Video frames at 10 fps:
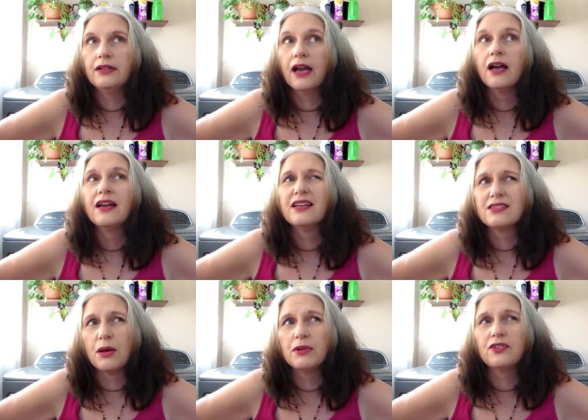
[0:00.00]
yeah,
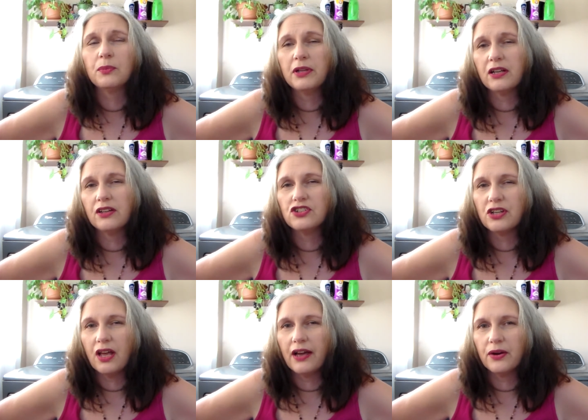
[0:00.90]
it's almost the middle of
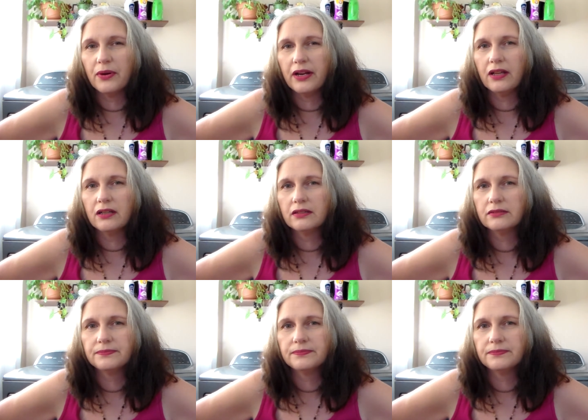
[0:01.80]
July already.